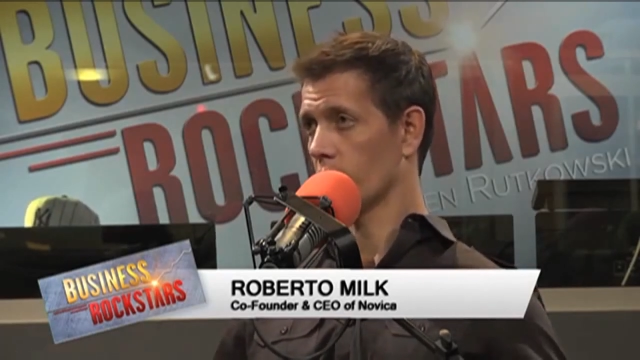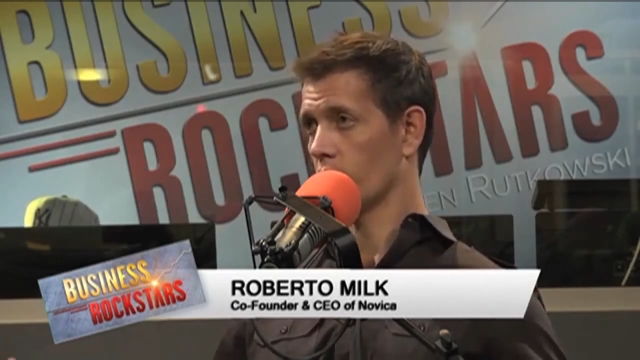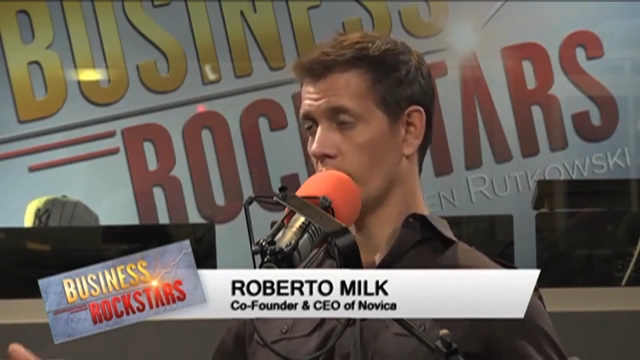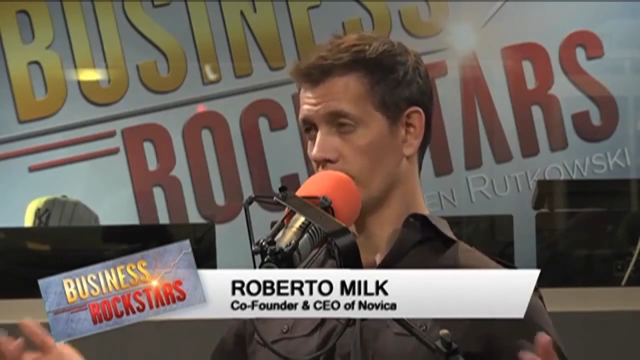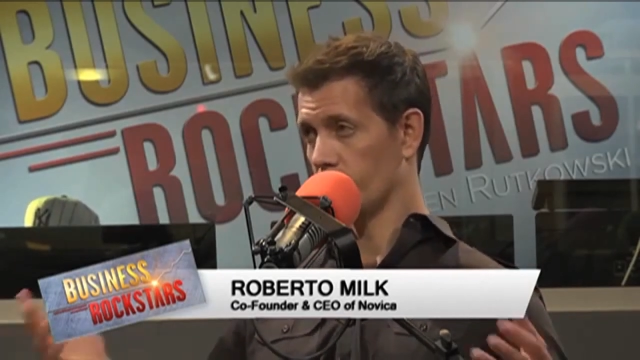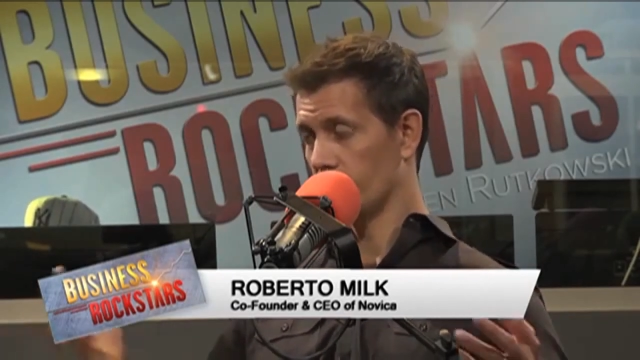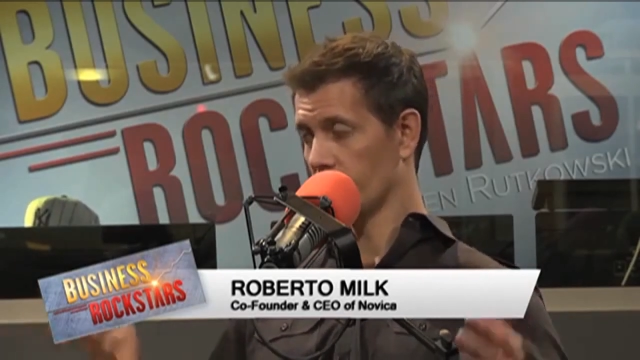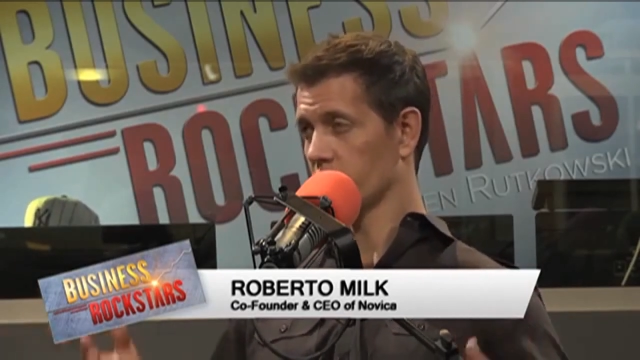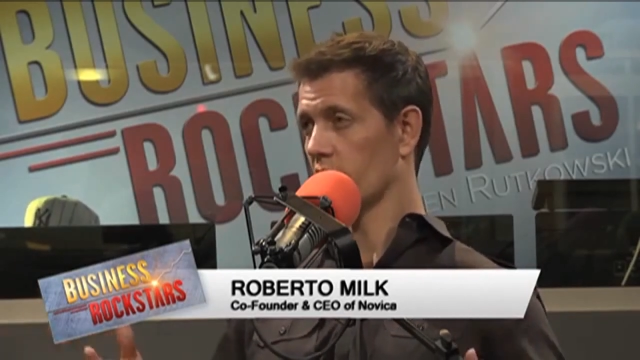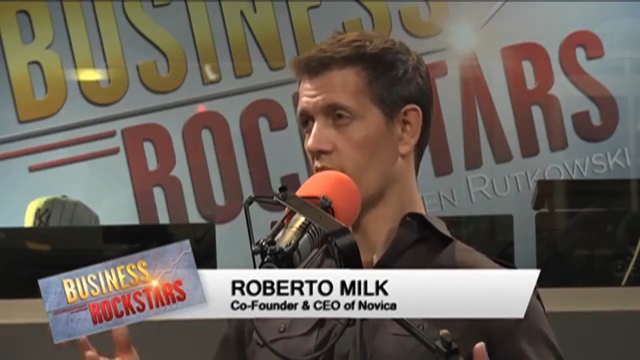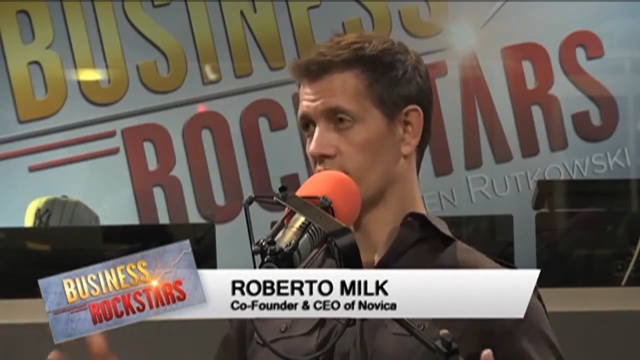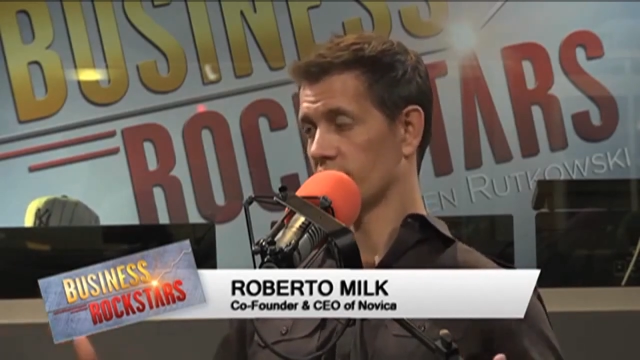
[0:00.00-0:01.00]
We have
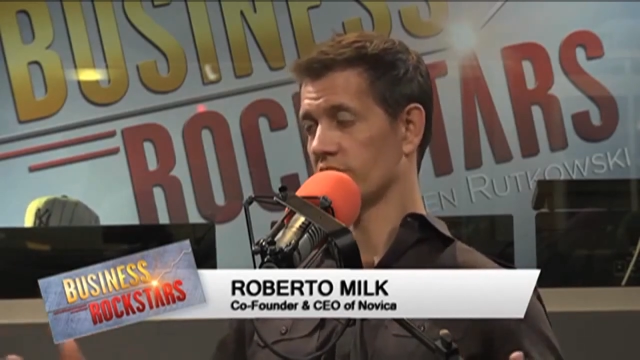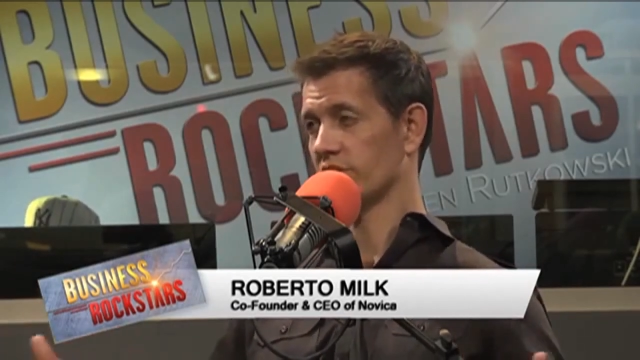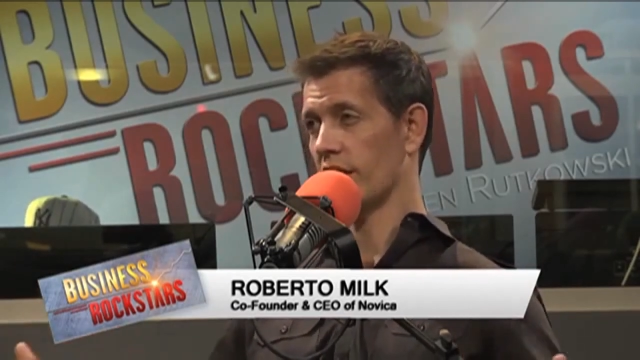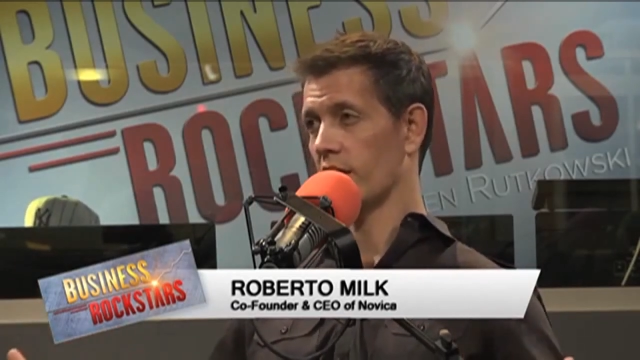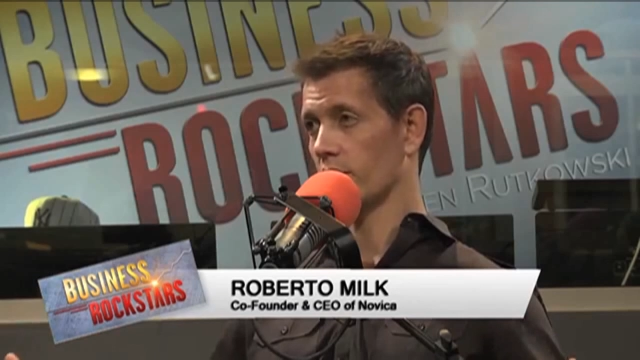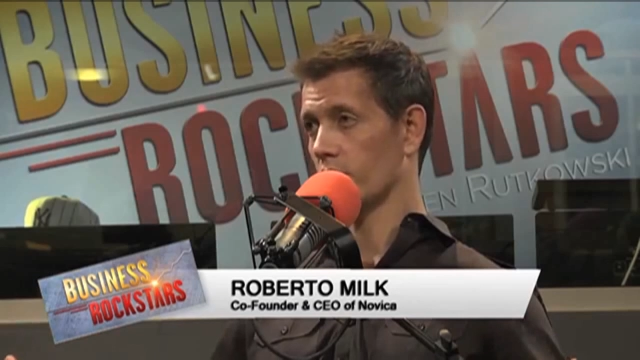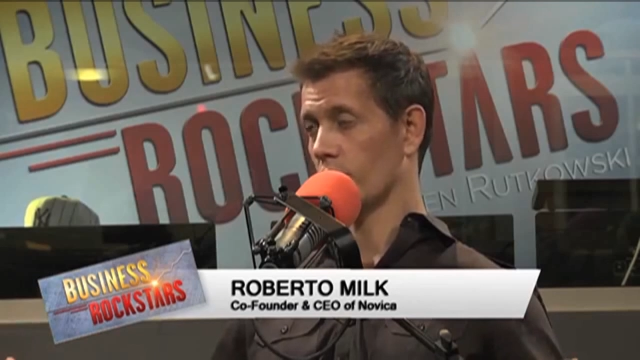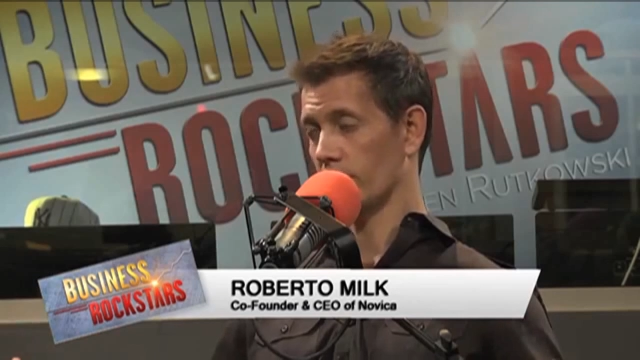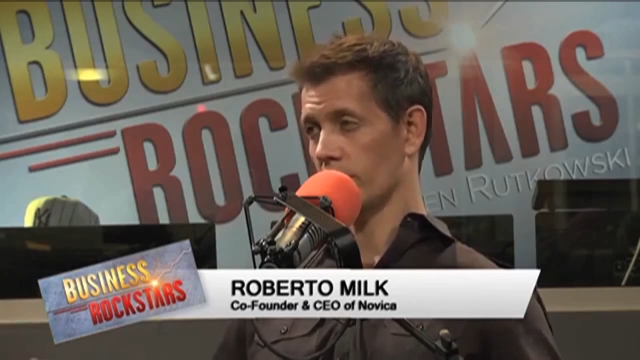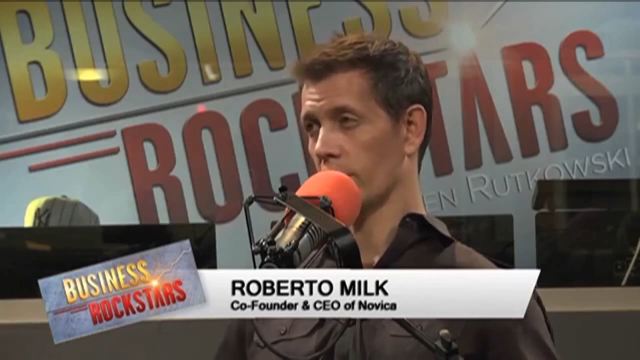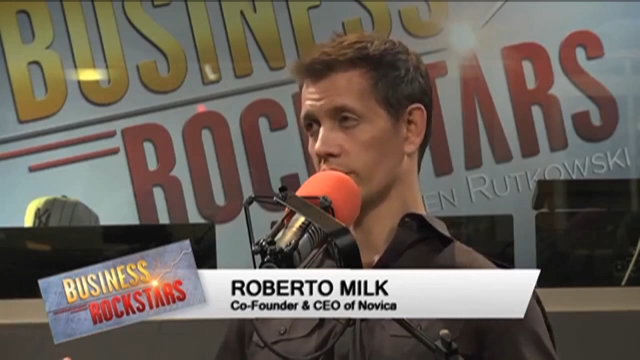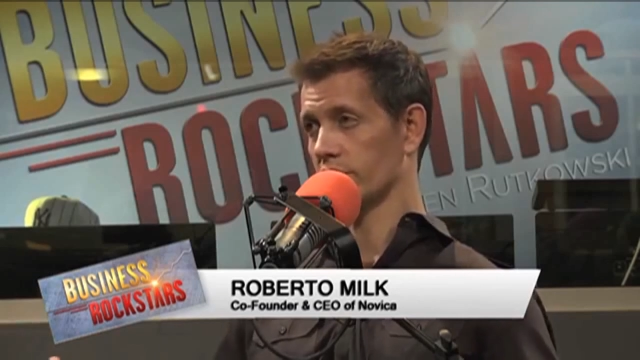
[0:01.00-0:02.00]
built offices out where
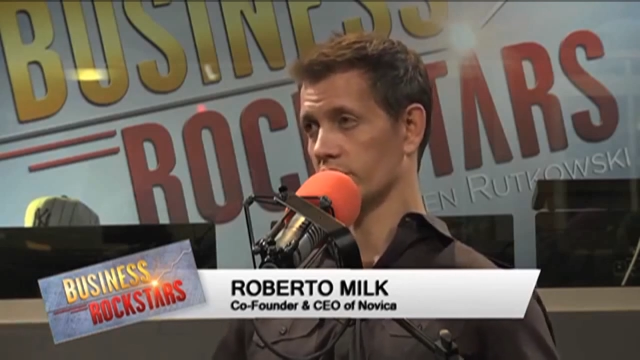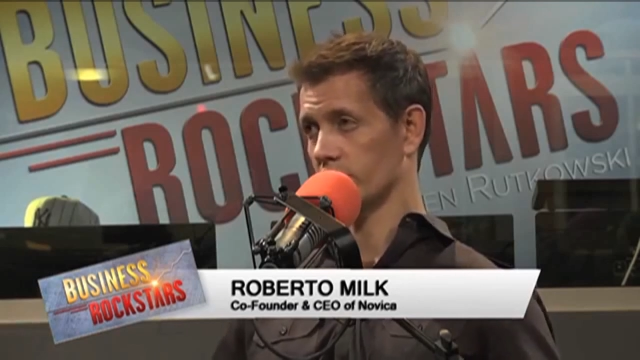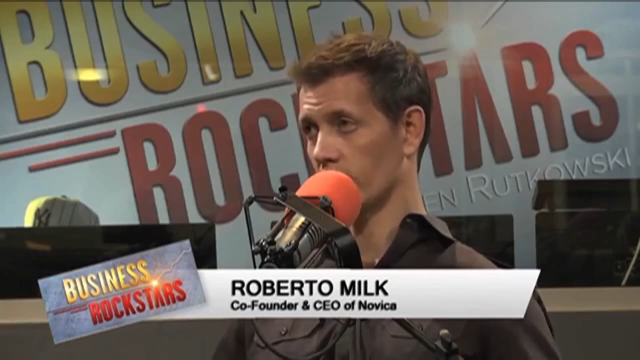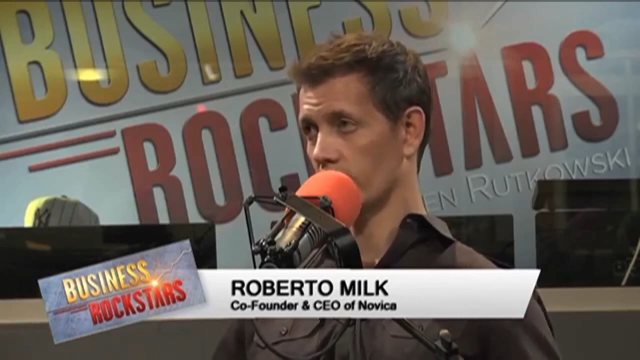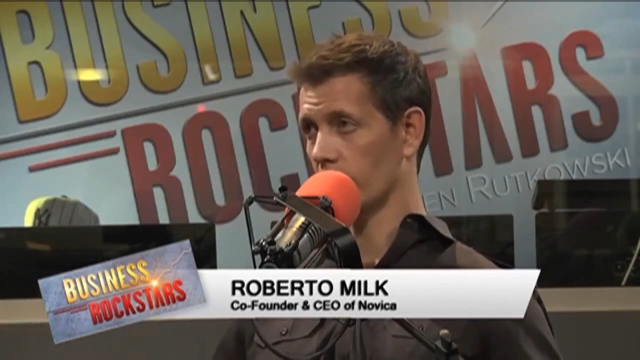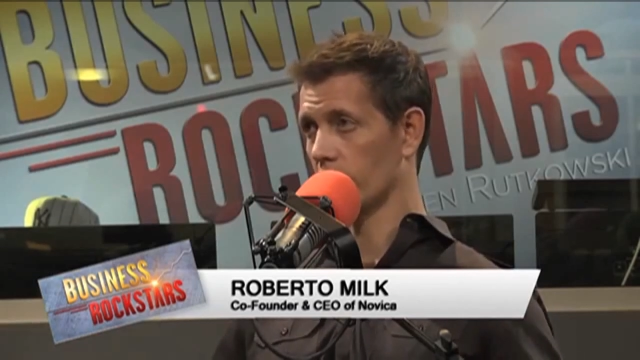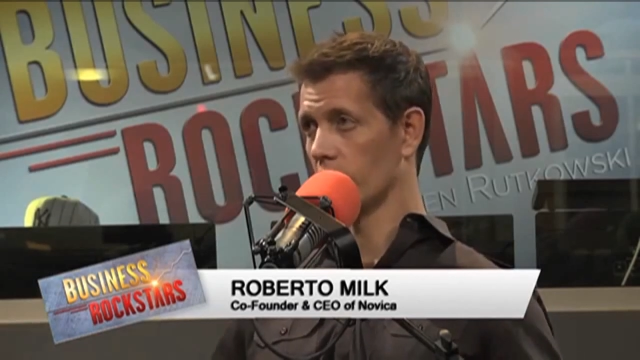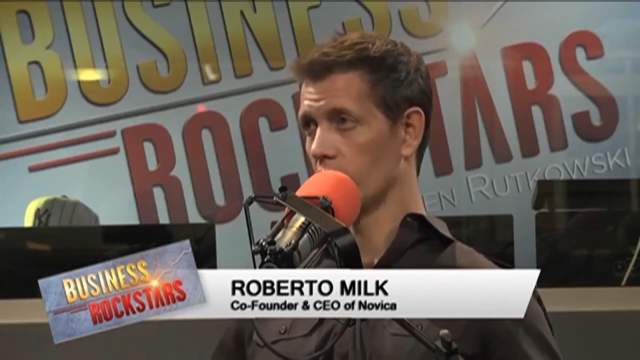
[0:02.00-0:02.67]
the artisans are.